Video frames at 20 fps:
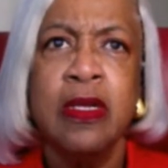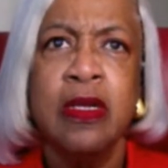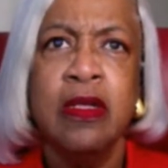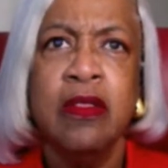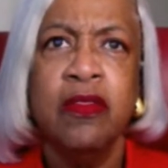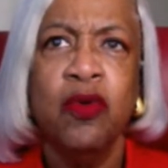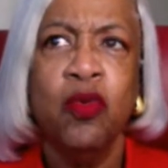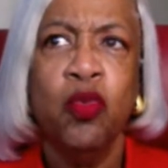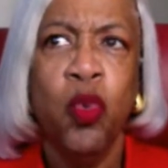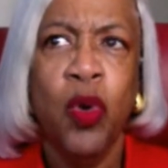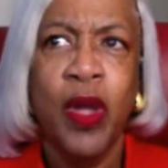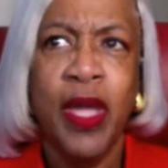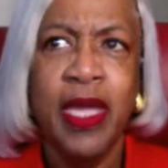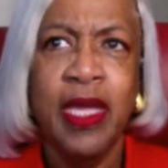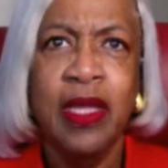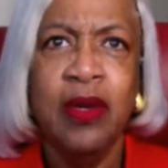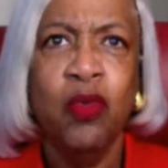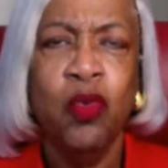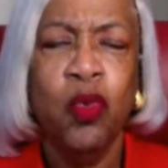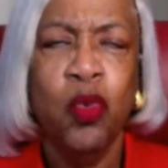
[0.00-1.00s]
way in
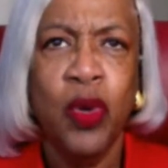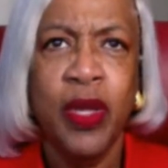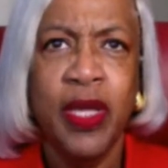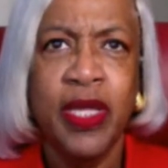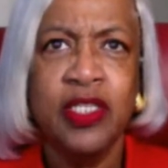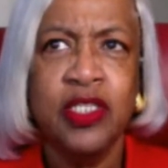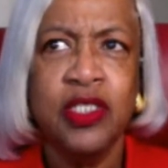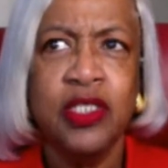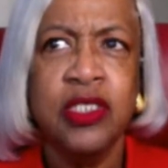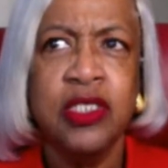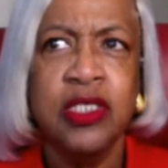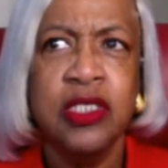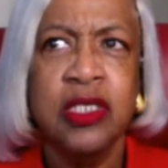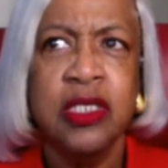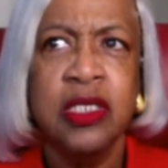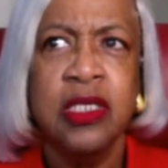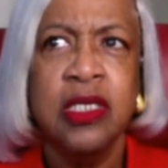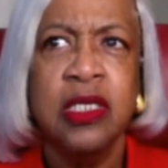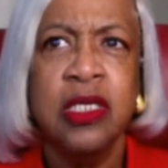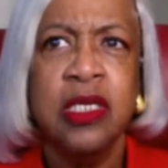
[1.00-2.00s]
which,
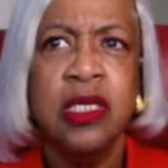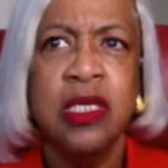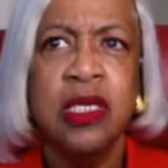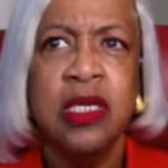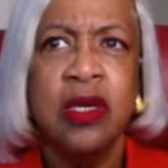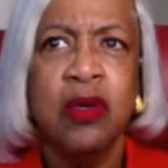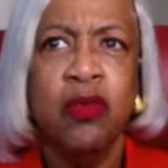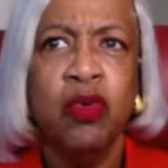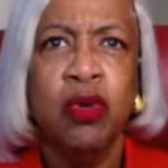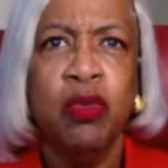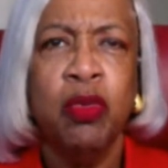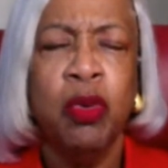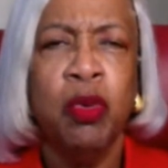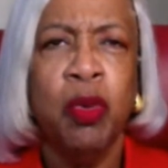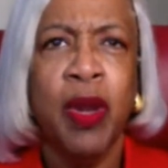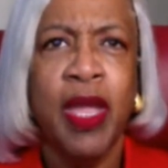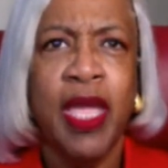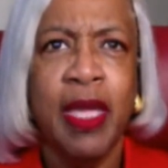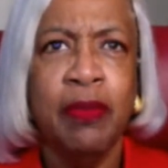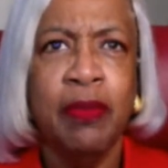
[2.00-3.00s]
when we were
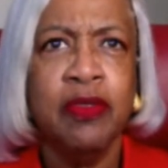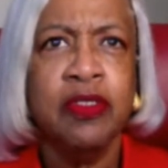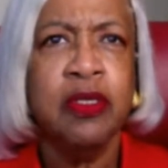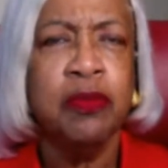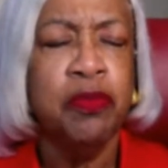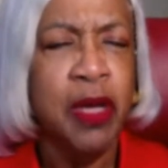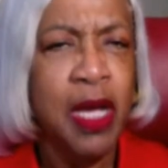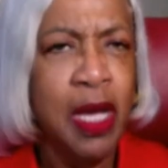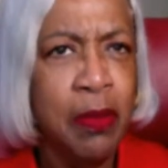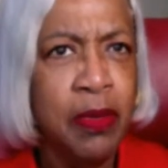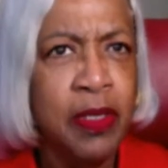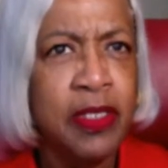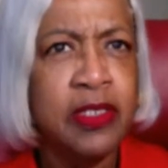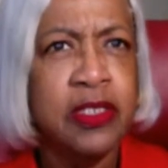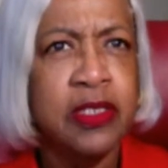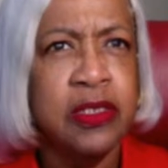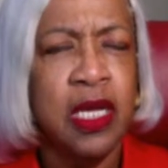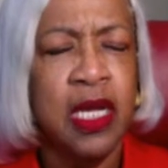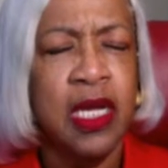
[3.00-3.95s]
able to publish